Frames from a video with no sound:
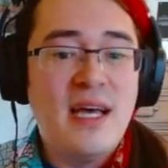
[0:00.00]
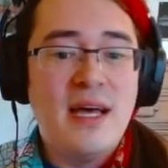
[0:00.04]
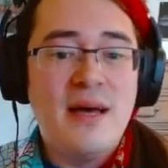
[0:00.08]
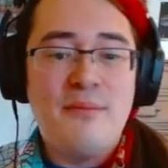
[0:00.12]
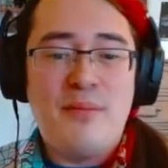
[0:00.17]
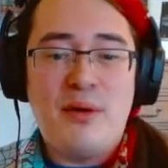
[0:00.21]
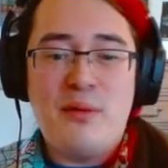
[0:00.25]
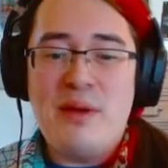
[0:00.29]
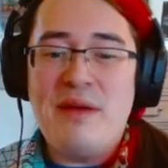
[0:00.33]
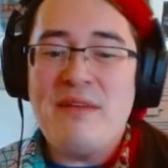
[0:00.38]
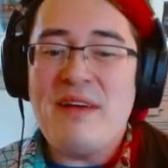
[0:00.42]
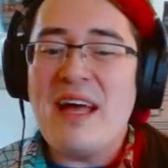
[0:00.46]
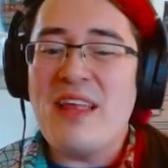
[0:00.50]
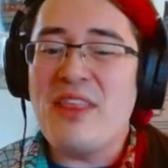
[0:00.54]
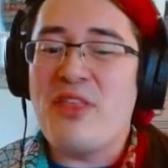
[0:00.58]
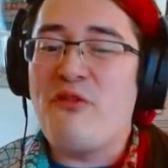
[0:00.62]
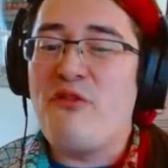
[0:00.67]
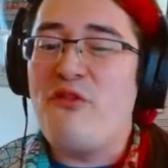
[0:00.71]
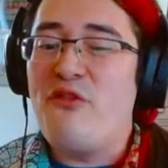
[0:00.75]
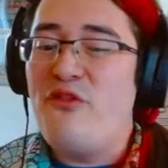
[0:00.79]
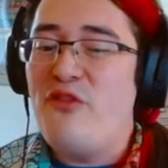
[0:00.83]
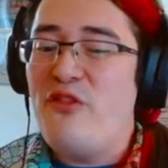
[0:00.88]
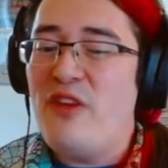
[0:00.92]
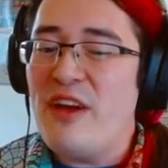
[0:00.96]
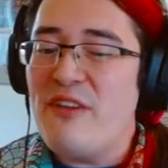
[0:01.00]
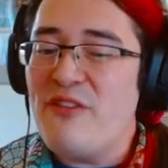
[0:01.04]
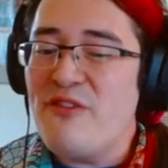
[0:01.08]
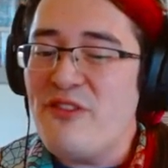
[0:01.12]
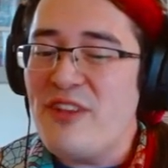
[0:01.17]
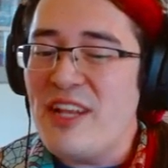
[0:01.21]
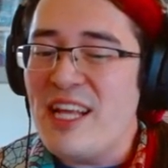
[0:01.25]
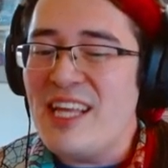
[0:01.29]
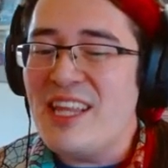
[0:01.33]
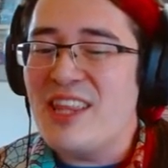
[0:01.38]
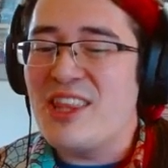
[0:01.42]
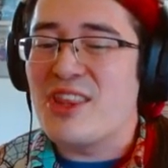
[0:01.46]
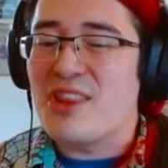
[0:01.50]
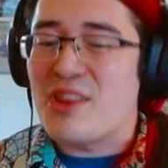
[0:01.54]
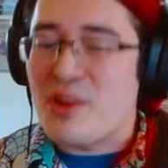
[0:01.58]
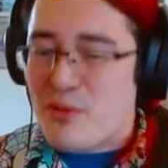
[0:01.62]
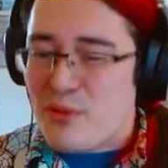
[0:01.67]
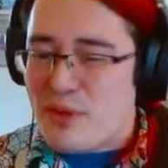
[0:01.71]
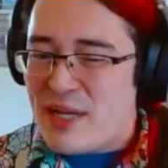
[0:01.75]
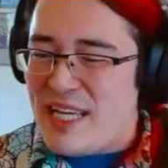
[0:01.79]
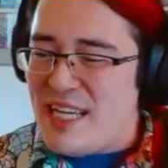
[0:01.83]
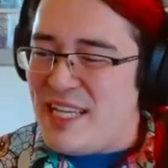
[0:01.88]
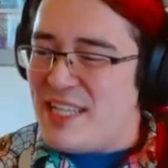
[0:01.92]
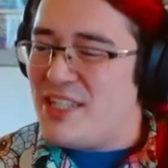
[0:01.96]
But we've got
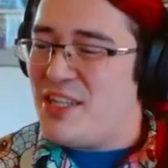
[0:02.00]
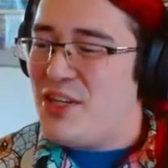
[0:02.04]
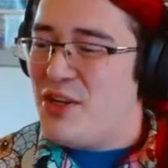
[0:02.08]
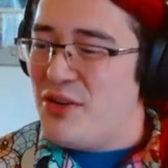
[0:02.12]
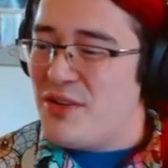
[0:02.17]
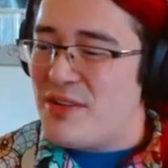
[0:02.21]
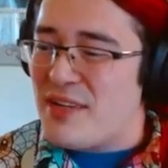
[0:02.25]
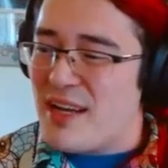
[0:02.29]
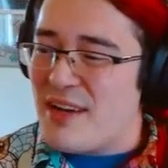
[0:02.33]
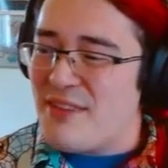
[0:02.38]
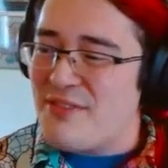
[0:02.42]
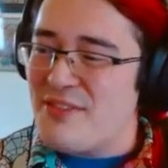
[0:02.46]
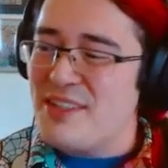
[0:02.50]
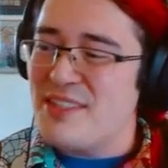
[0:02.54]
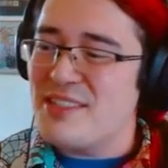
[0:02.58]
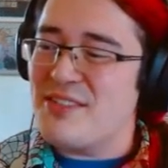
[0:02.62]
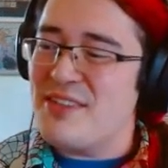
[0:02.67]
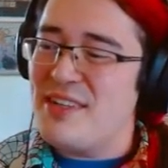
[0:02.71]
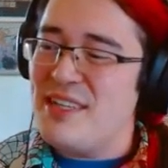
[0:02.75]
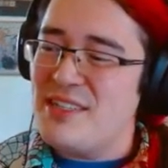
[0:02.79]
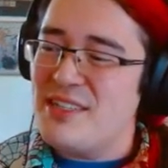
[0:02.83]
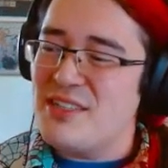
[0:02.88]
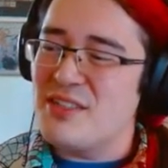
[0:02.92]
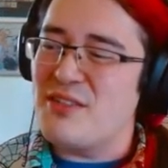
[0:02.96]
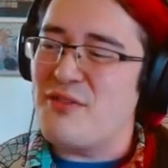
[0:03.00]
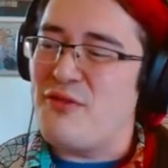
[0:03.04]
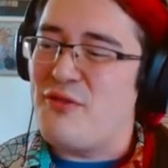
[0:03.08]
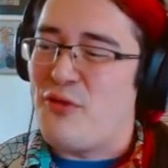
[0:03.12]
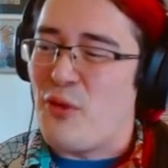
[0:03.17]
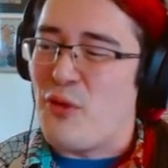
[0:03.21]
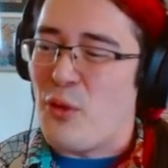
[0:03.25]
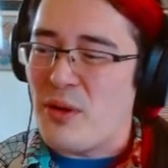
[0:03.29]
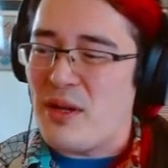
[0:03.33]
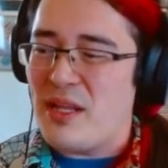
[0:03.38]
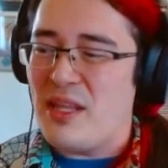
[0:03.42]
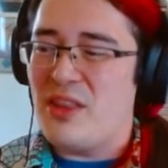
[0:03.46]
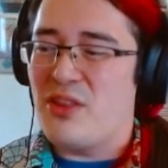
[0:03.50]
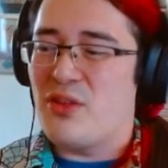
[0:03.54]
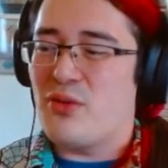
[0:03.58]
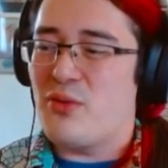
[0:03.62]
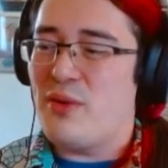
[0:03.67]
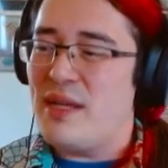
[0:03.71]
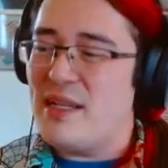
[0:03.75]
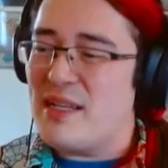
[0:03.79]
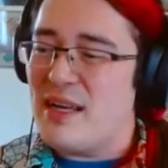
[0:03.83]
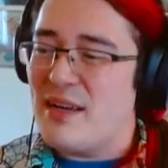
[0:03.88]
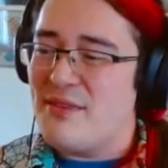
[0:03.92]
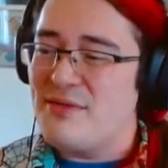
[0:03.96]
53 2 toughness creatures,
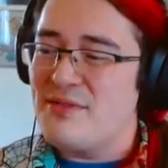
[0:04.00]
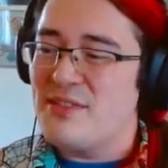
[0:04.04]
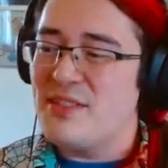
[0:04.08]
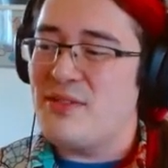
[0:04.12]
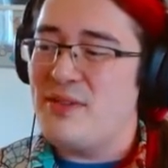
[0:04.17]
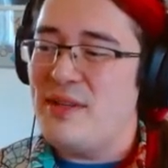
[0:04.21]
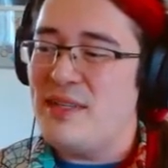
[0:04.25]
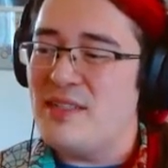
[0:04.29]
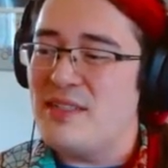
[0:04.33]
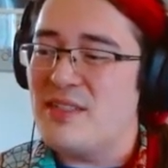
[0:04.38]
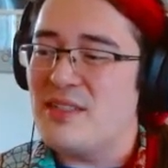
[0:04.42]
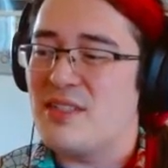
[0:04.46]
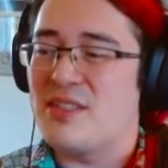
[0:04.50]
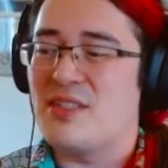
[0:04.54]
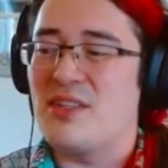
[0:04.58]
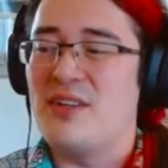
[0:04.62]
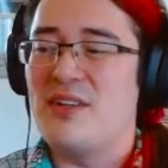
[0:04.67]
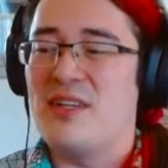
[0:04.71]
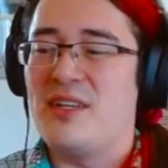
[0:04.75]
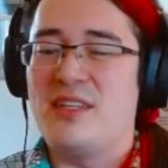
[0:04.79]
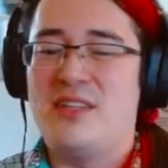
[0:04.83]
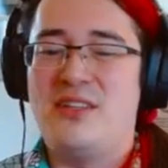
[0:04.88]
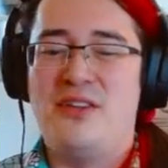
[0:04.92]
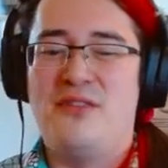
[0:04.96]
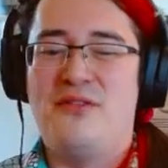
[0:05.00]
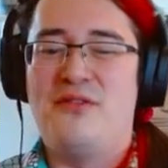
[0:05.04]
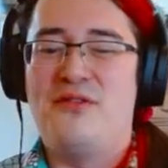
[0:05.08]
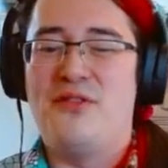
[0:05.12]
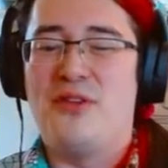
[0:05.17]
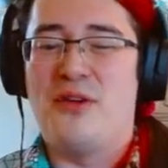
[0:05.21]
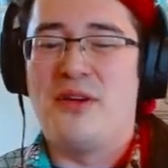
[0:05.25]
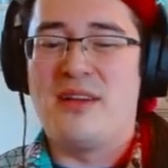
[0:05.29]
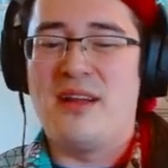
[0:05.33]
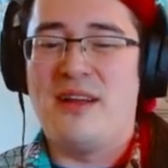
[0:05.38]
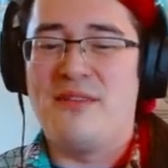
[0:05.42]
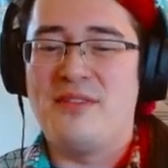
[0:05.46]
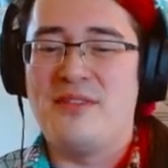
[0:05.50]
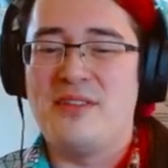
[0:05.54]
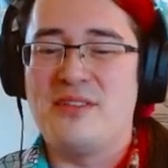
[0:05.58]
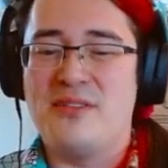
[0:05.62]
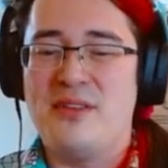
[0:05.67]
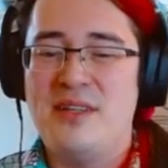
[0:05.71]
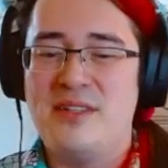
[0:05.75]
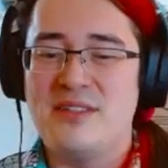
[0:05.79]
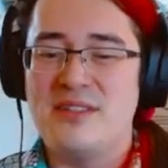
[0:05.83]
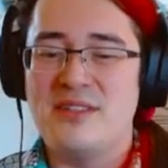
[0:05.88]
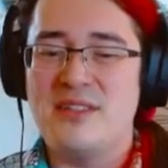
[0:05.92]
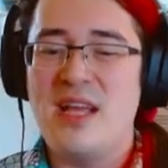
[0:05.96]
43 toughness creatures, 32 4 toughness
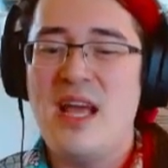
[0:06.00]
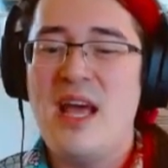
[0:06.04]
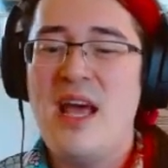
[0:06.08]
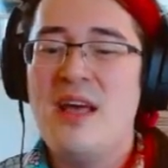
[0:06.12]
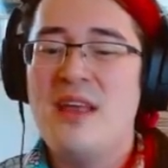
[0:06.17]
creatures.